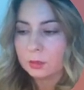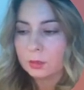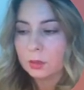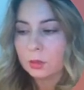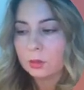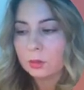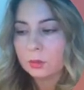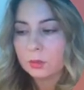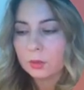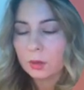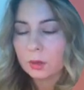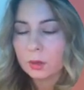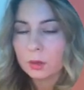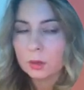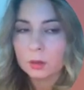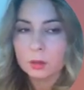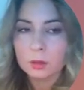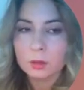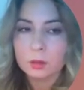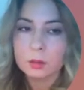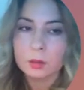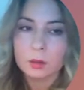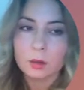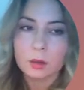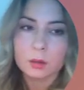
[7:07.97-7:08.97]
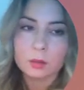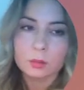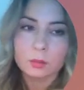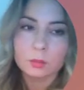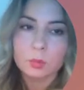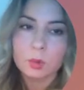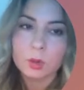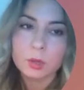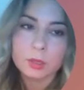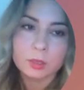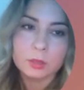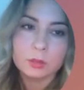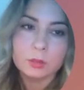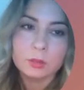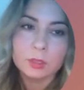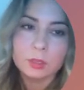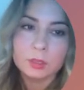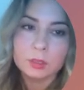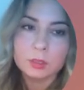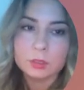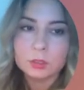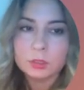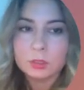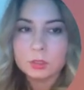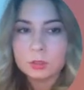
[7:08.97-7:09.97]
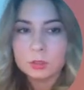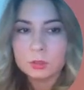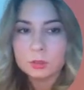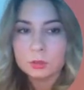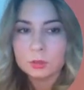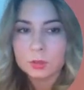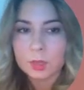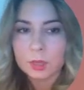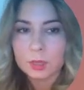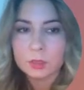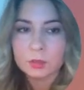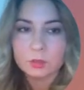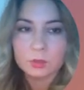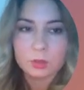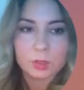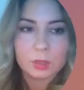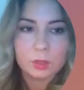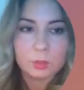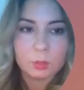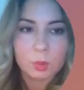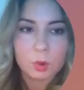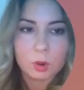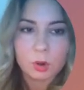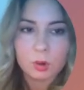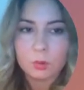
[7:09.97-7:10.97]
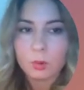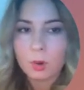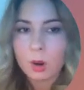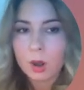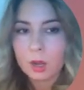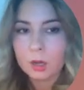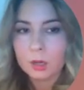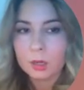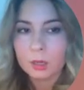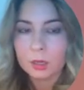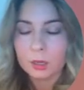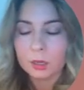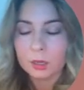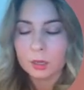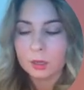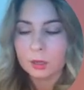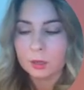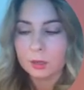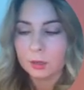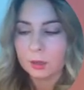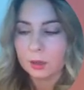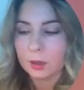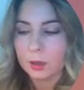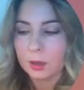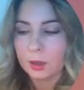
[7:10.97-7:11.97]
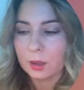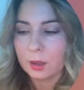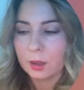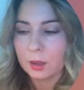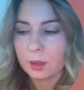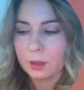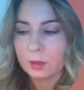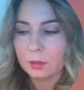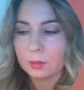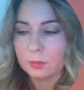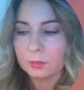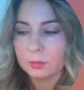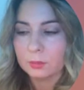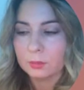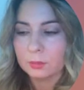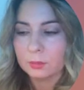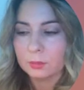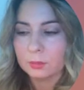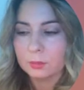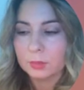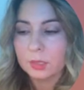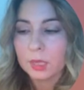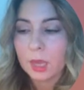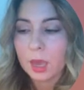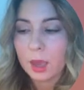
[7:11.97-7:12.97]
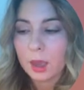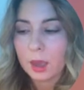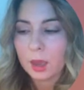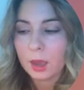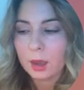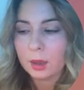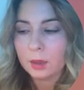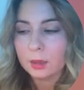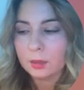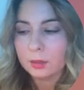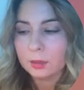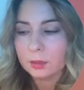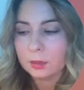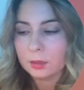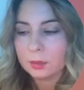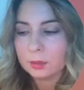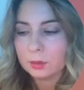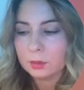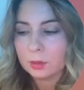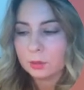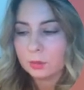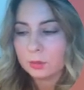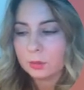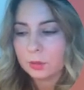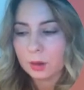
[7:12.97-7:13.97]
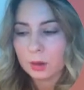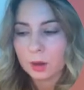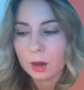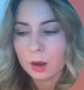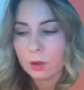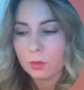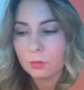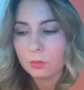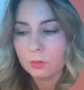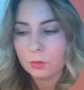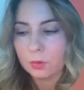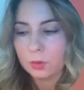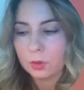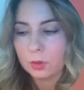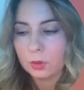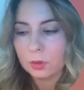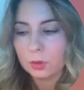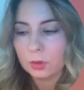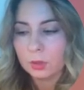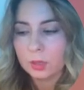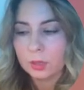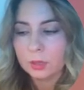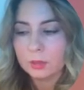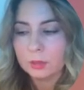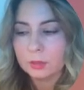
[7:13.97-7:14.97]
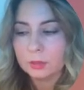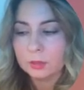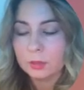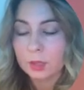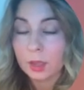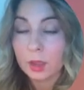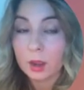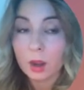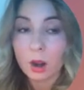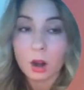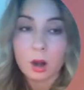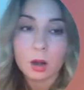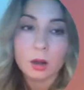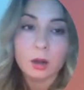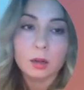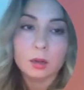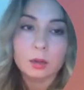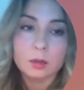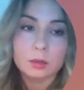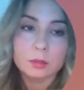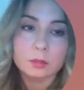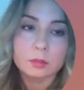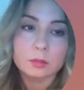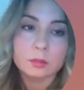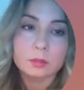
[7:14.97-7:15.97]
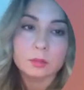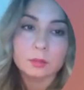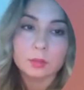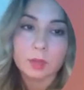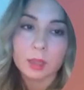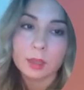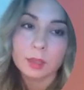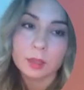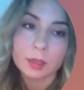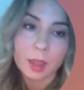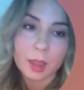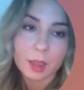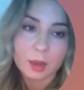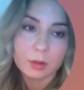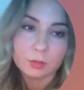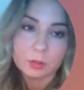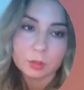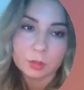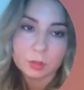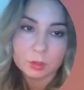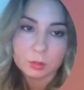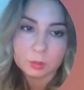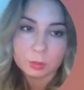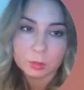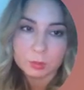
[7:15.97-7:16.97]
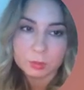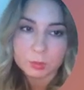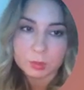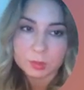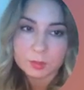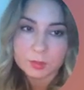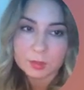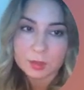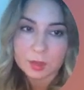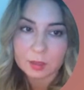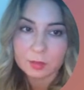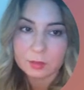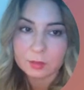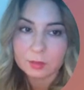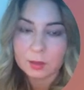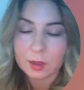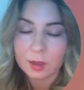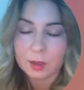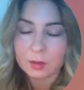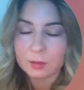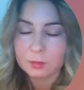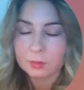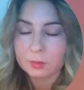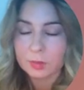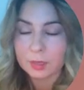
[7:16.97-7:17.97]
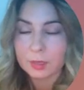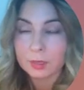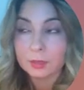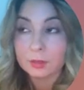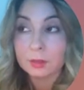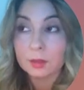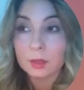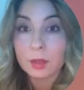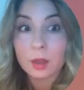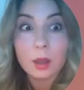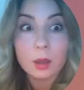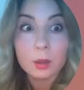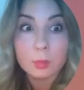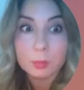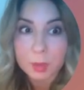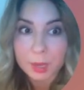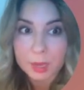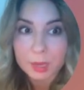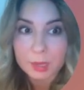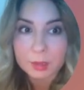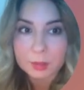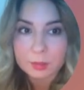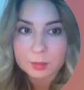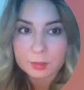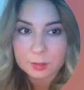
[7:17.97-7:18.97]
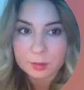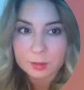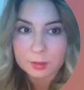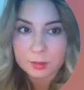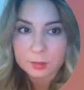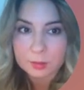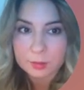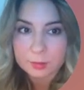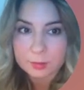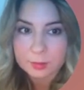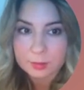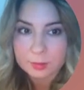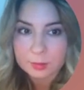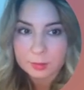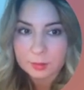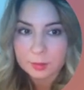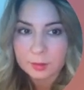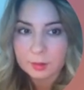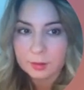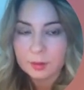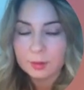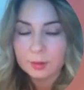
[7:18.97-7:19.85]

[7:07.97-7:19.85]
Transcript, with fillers: those are what you need to do like drink more water um, yeah i think those are helpful and they are like andrew huberman says kind of like the basics